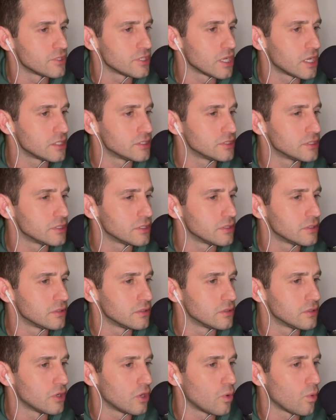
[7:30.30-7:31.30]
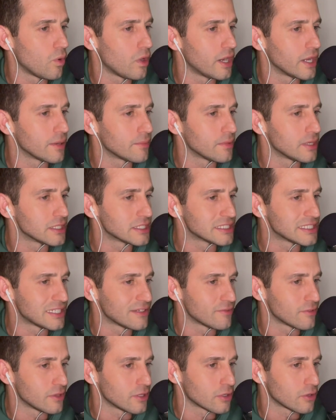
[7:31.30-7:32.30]
judging a wine by
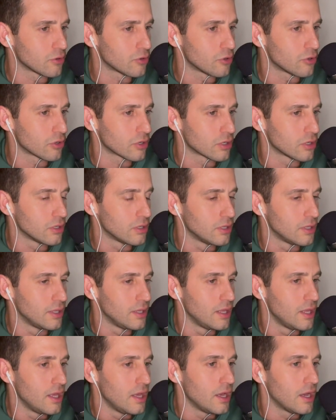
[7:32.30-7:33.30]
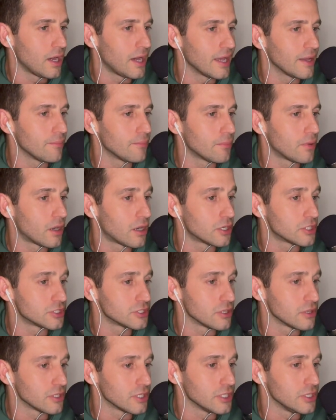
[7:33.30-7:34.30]
sniffing the cork. I
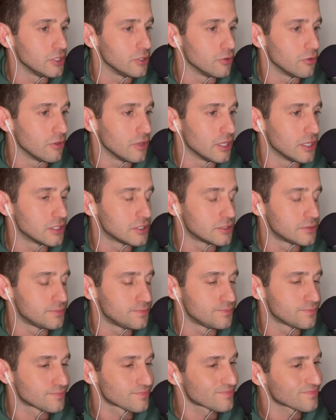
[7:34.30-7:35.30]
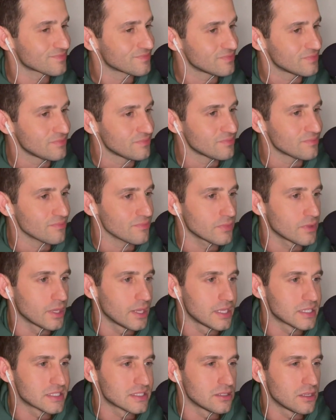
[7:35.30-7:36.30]
partially do this.
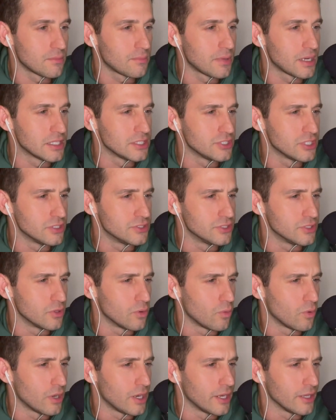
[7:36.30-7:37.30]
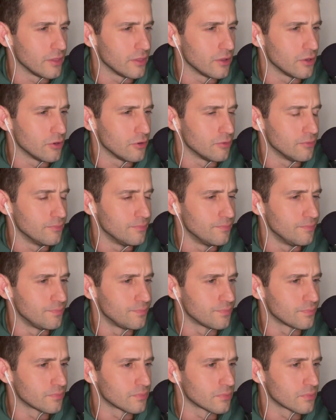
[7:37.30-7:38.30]
It's not by judging a wine though.
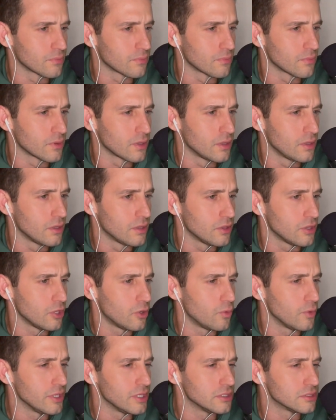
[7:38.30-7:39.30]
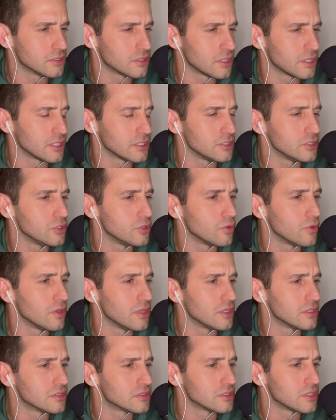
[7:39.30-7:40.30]
The reason I do
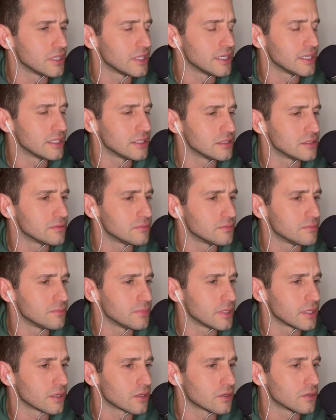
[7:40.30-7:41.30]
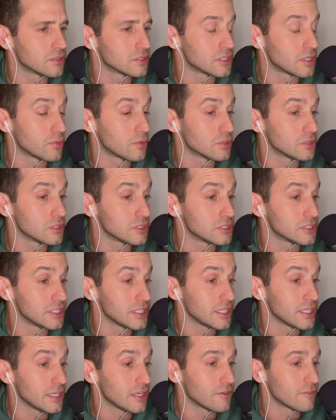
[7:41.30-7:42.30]
this is because I want to
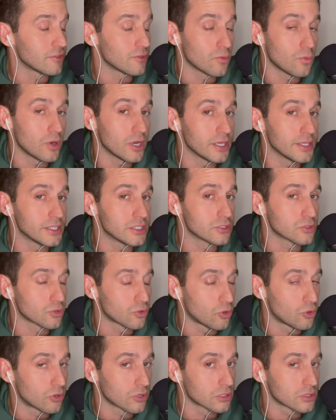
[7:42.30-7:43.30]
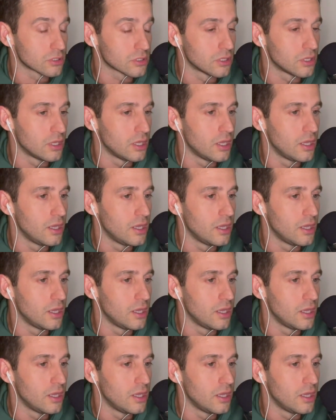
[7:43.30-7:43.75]
see if the wine is corked